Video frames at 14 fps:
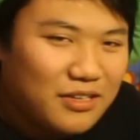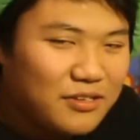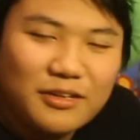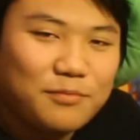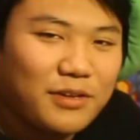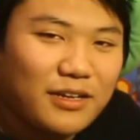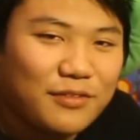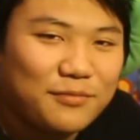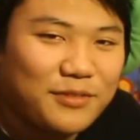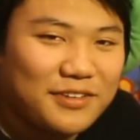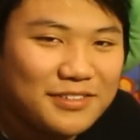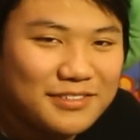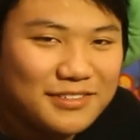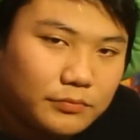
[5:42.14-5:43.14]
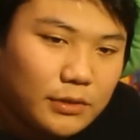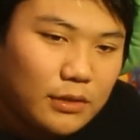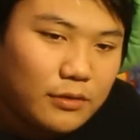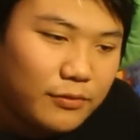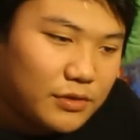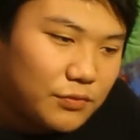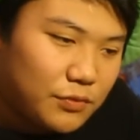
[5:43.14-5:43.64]
They didn't believe me.
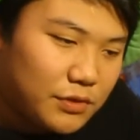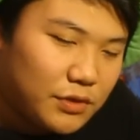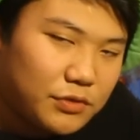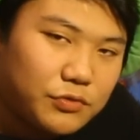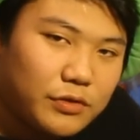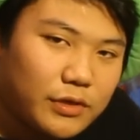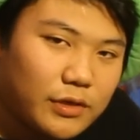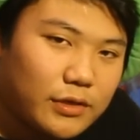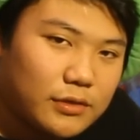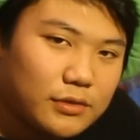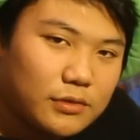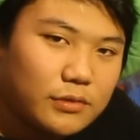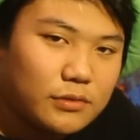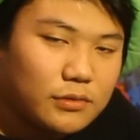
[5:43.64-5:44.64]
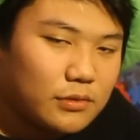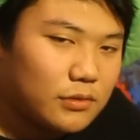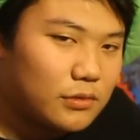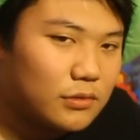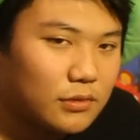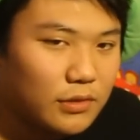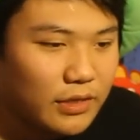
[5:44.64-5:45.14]
The rest was history, I guess.
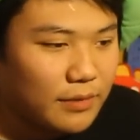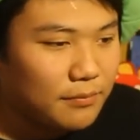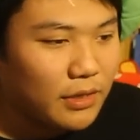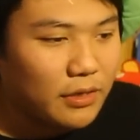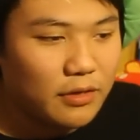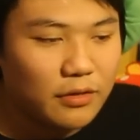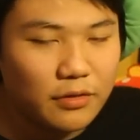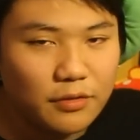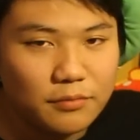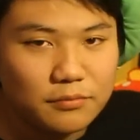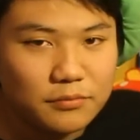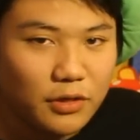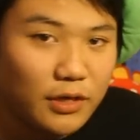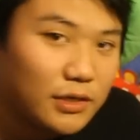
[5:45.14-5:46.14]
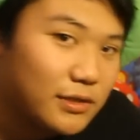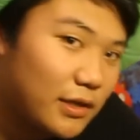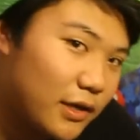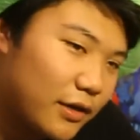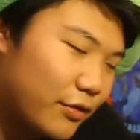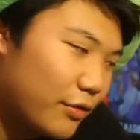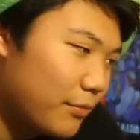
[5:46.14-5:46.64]
I kept making them, you guys
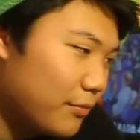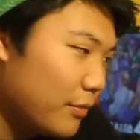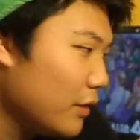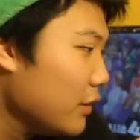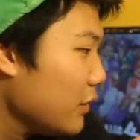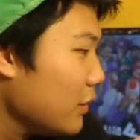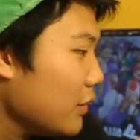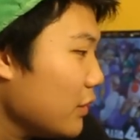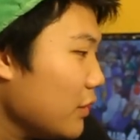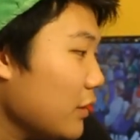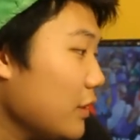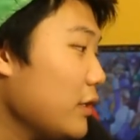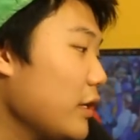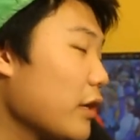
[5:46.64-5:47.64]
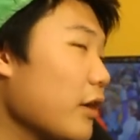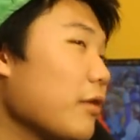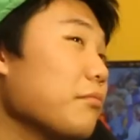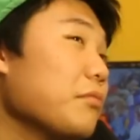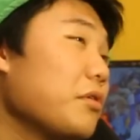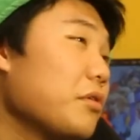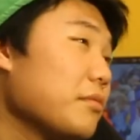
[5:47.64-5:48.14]
liked them. It
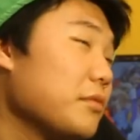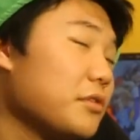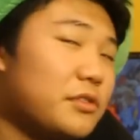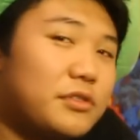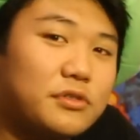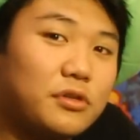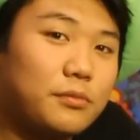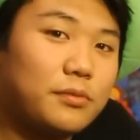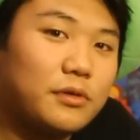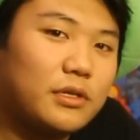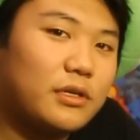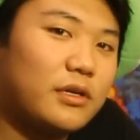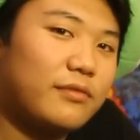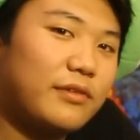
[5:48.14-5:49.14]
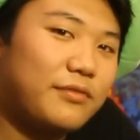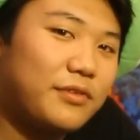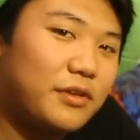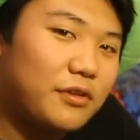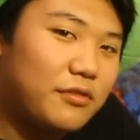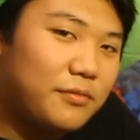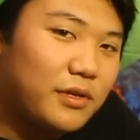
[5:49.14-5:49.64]
got more and more stupid every
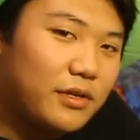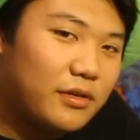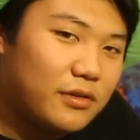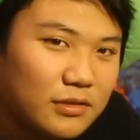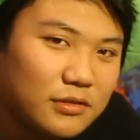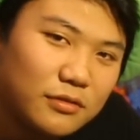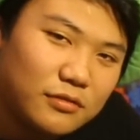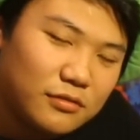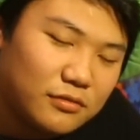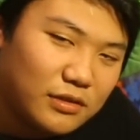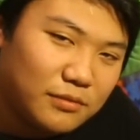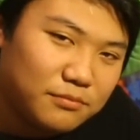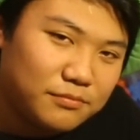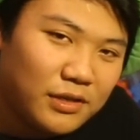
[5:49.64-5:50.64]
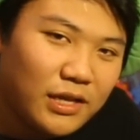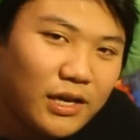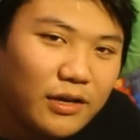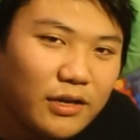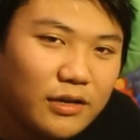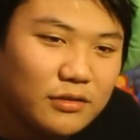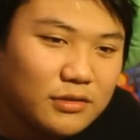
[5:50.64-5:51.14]
video I made. So I'm
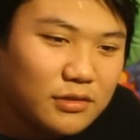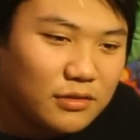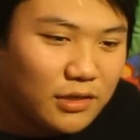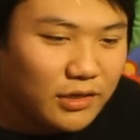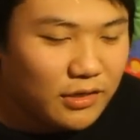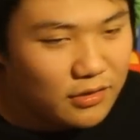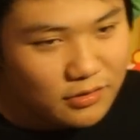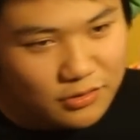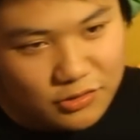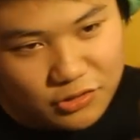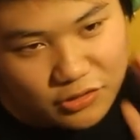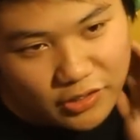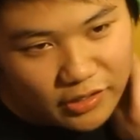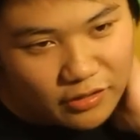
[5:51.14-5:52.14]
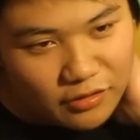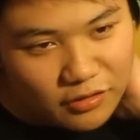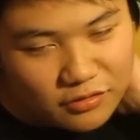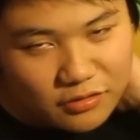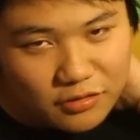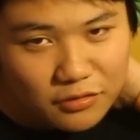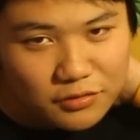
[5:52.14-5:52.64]
planning to like try and
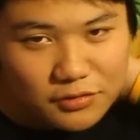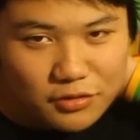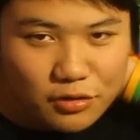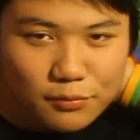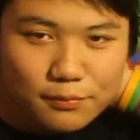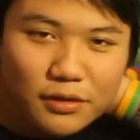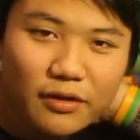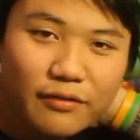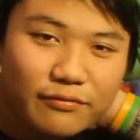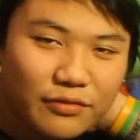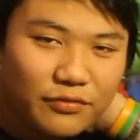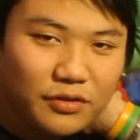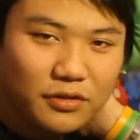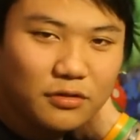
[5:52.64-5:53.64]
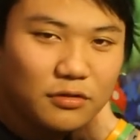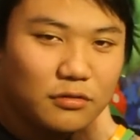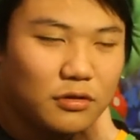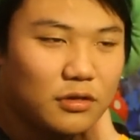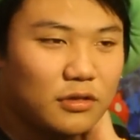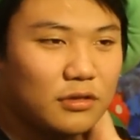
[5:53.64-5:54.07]
not go stupid every video.